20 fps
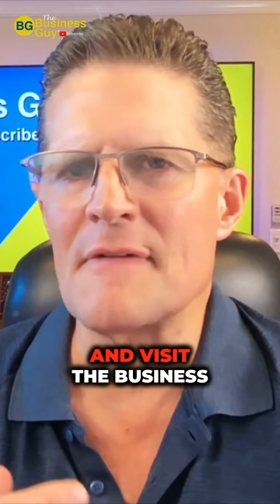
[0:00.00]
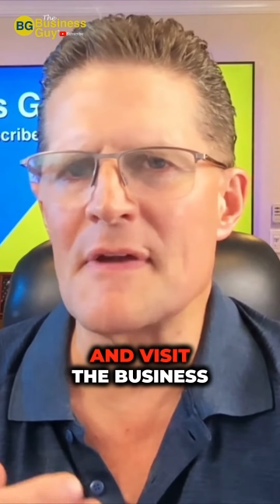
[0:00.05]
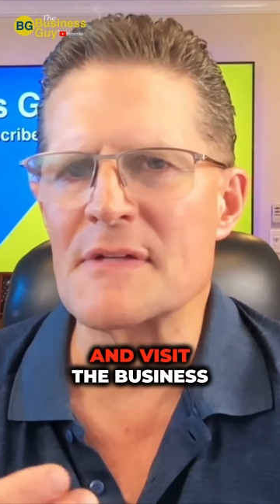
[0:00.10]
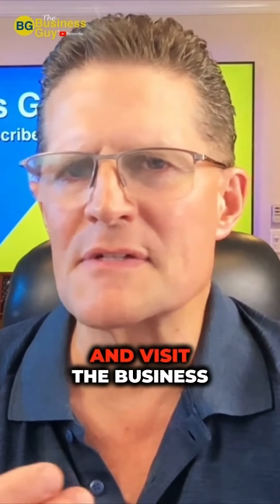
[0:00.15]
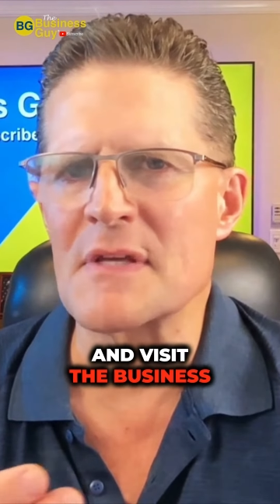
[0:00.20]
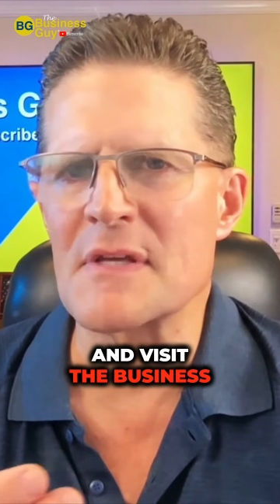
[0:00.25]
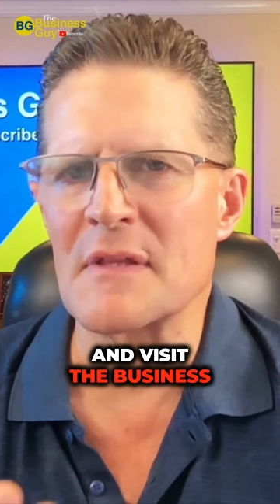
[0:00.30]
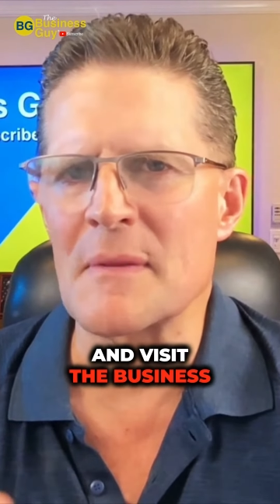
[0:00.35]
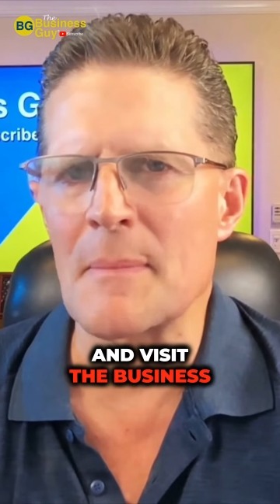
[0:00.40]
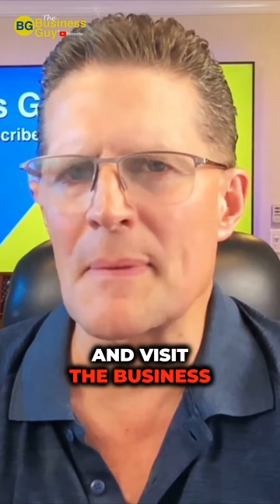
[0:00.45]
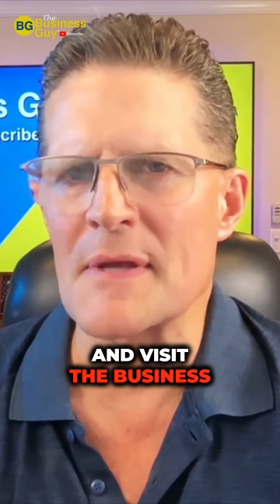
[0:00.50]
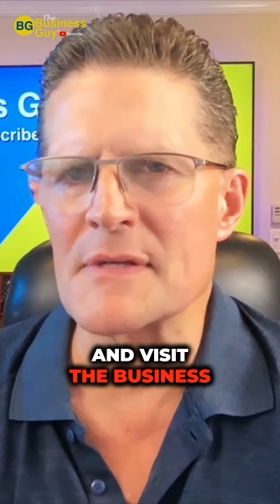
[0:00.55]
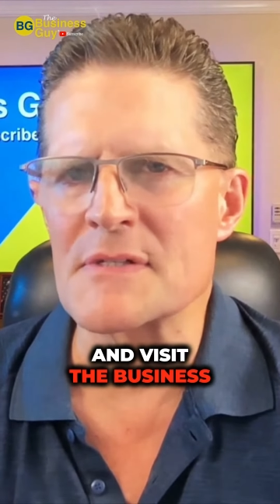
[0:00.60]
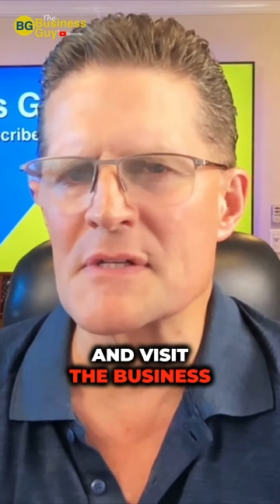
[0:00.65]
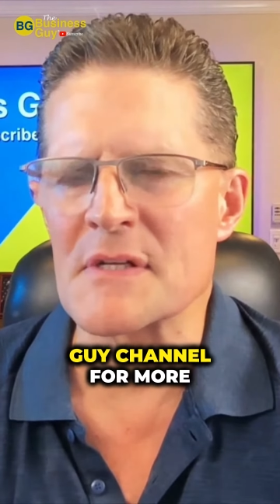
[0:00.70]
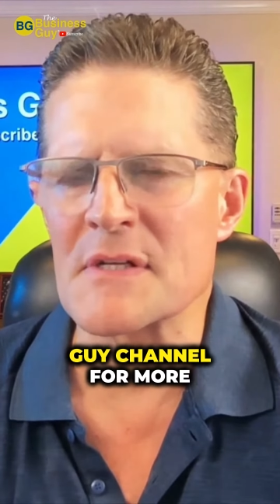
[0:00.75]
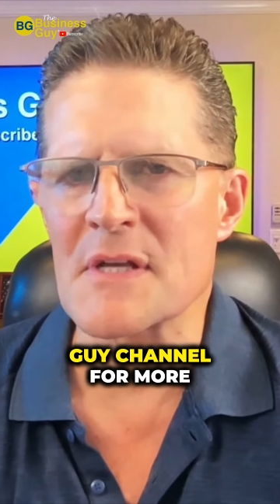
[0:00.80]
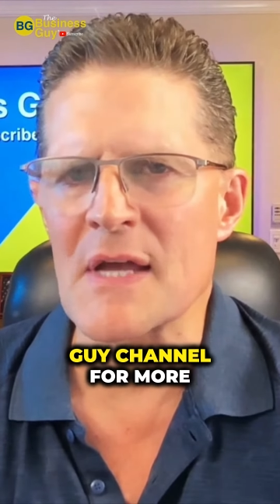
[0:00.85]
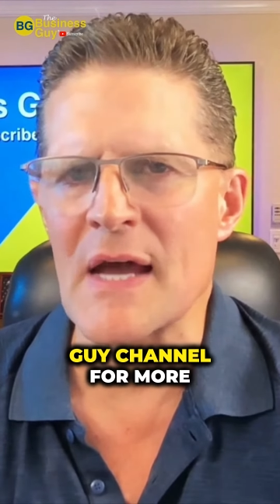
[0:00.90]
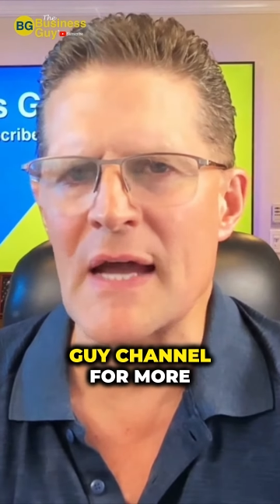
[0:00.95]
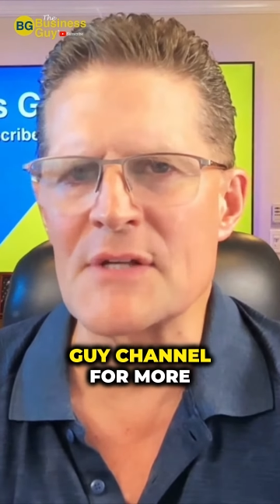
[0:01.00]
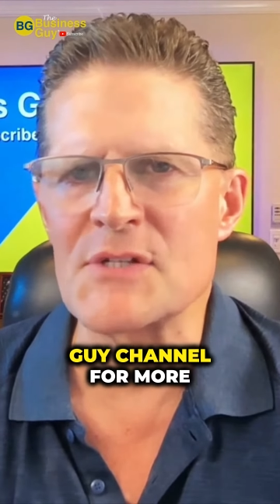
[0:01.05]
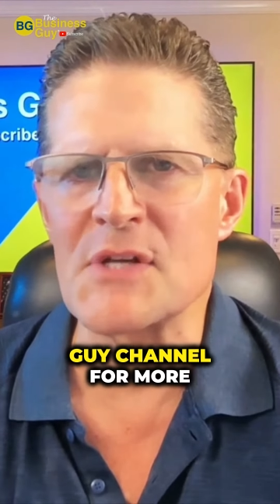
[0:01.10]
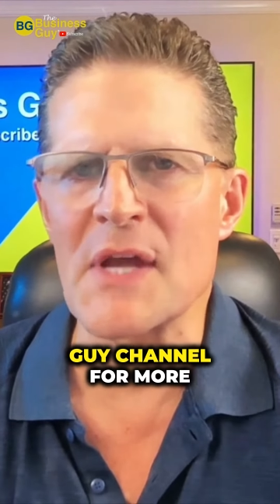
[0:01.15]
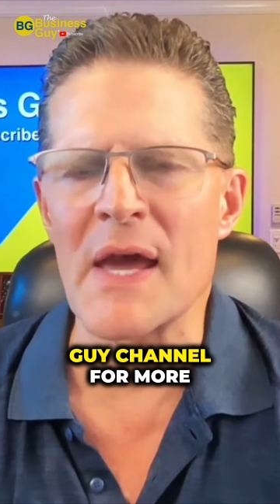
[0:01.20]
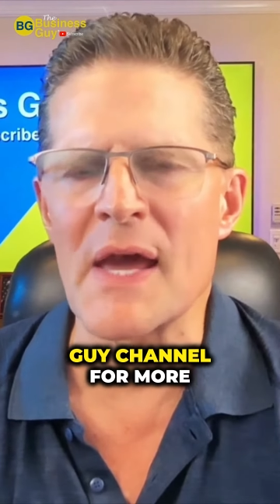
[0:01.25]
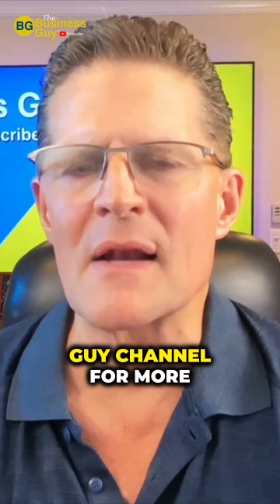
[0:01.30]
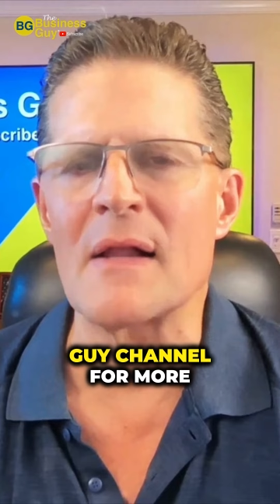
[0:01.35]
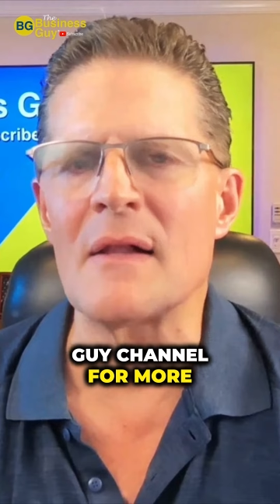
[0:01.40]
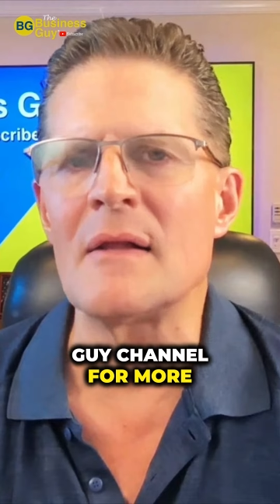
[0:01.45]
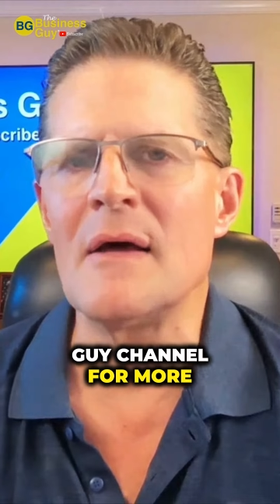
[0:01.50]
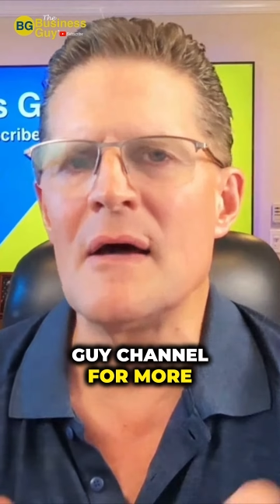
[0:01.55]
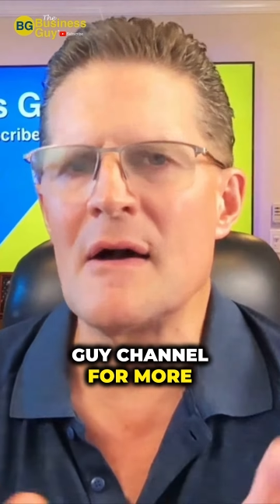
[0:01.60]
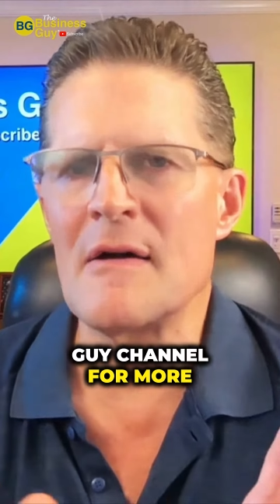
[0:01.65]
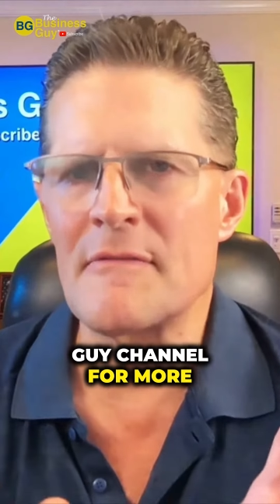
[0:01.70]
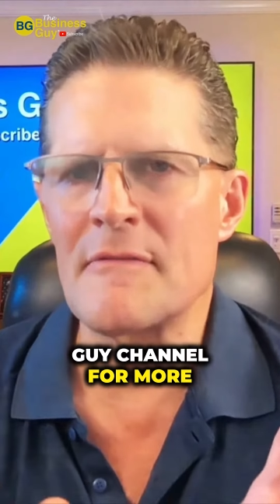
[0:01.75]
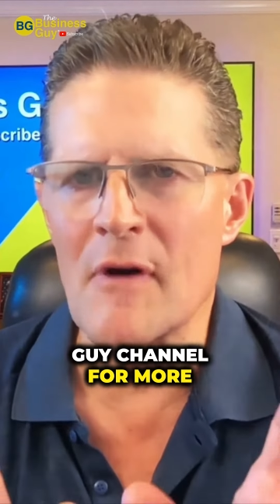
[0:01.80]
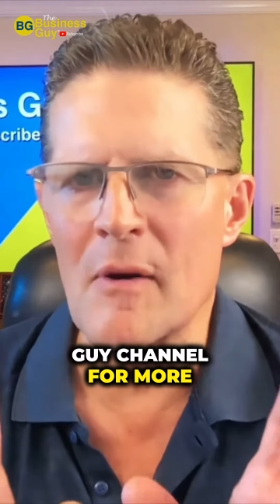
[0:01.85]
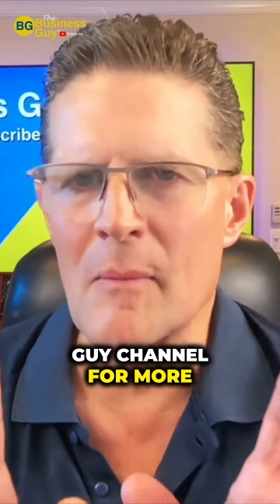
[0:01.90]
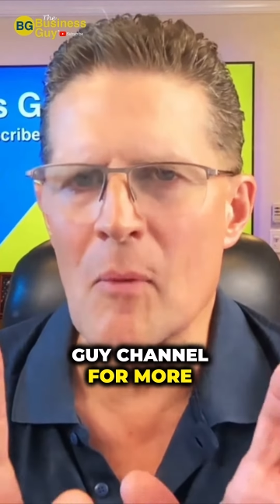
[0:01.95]
visit the Business Guy channel
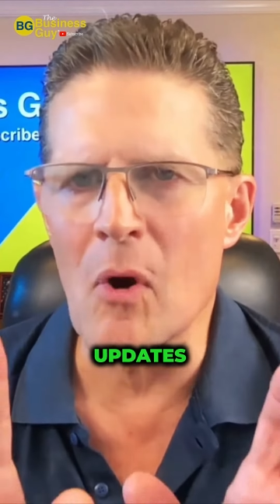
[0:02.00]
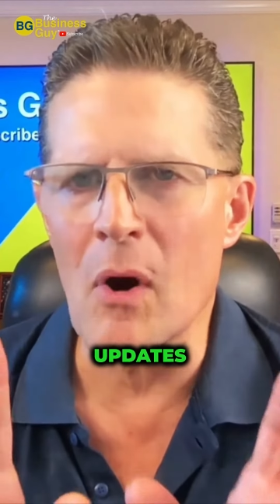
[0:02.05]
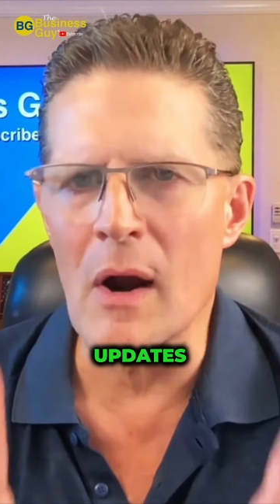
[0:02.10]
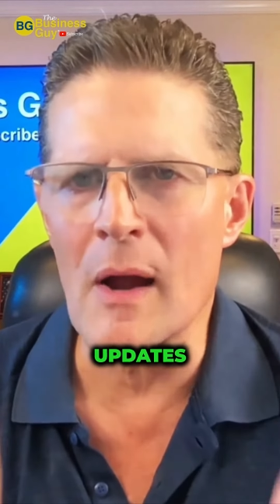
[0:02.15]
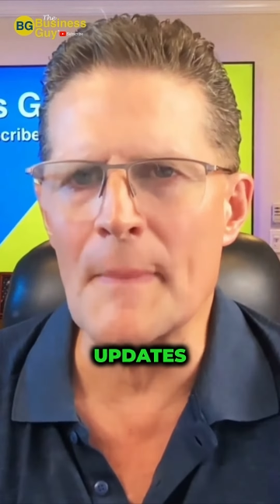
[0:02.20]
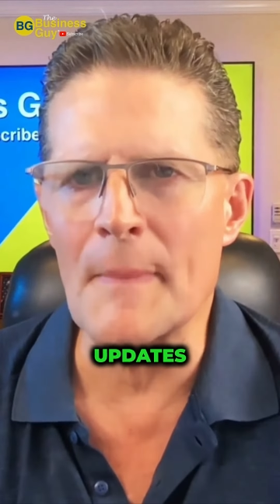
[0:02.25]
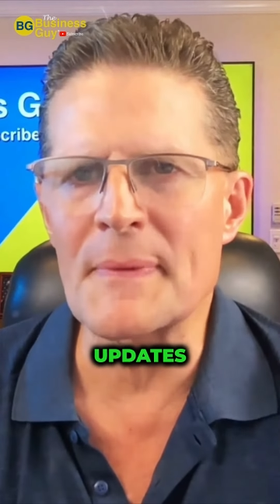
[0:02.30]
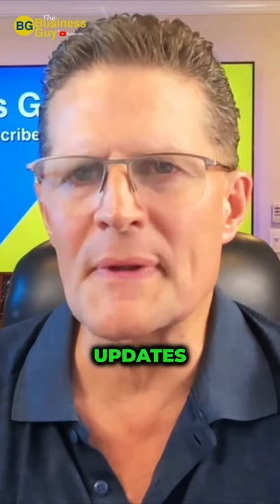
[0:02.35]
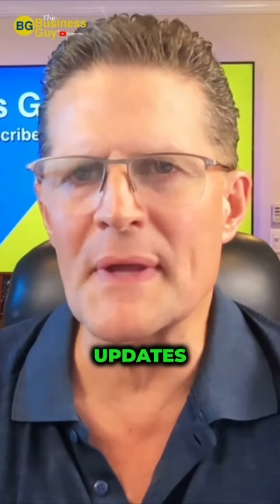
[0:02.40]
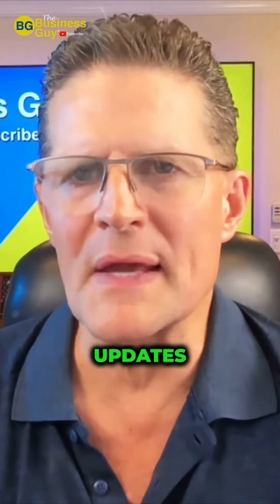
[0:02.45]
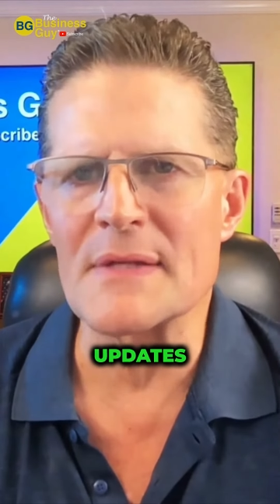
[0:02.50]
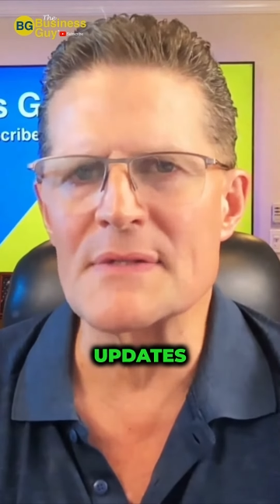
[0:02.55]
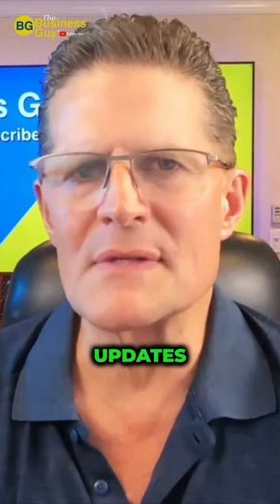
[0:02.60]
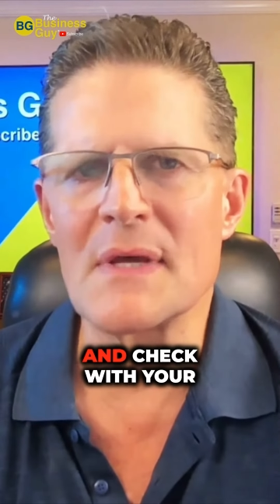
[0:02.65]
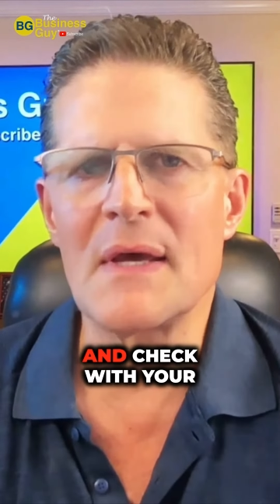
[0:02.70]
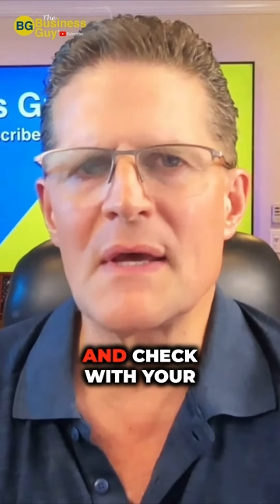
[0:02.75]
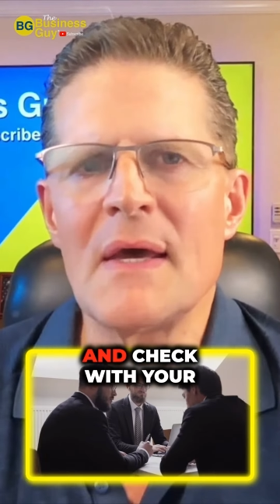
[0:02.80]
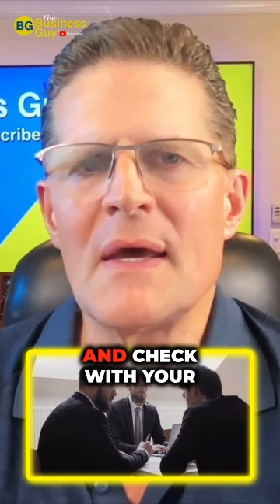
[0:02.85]
for more updates.